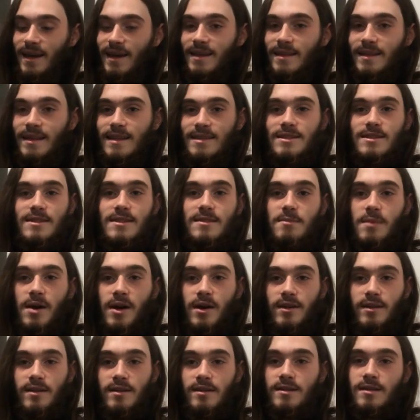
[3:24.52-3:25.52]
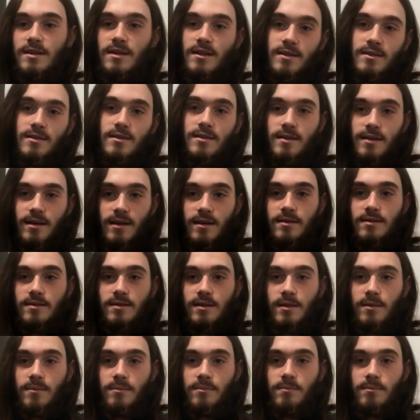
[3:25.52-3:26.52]
That's just about it. Let's go on to the next
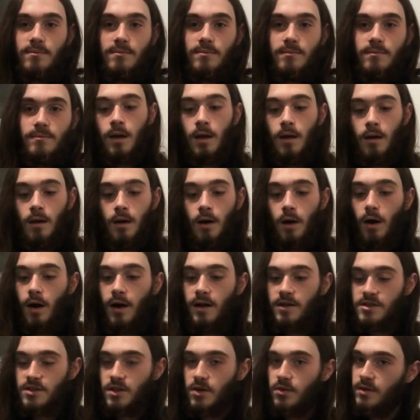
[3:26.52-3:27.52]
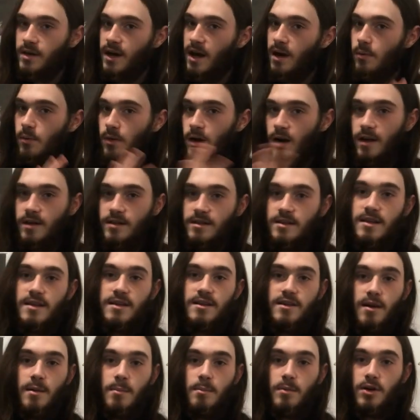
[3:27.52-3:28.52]
thing. Alright, so now we're on to
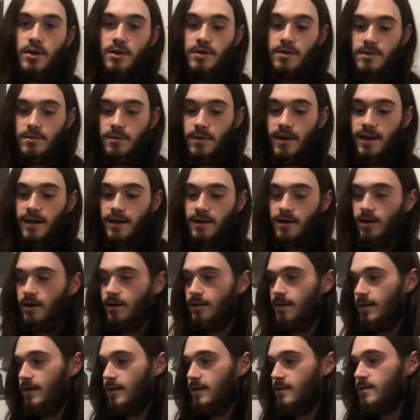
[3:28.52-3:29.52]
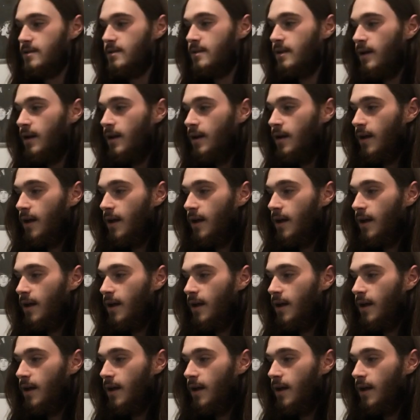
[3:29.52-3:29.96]
number 3 in our list.